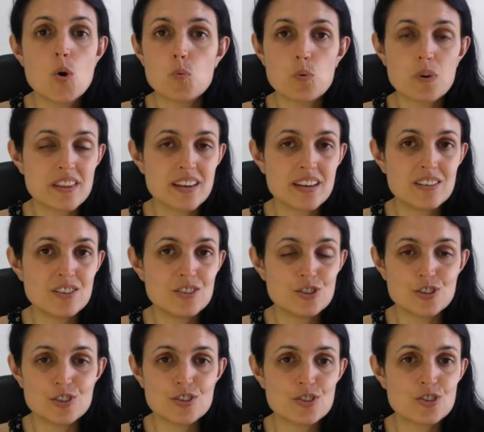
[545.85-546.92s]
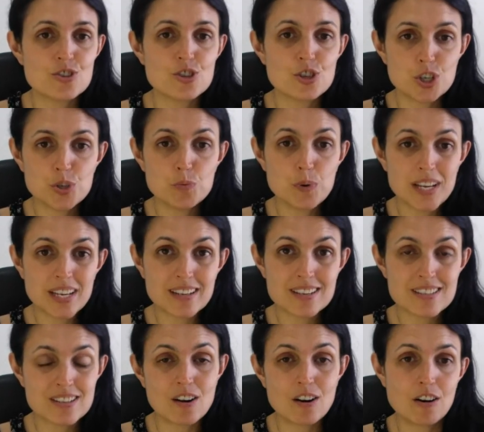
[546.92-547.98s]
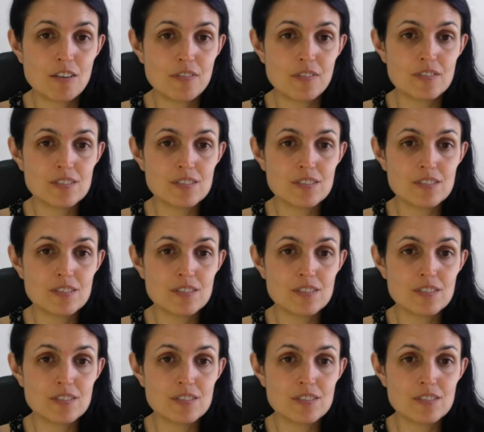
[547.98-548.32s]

within just two weeks of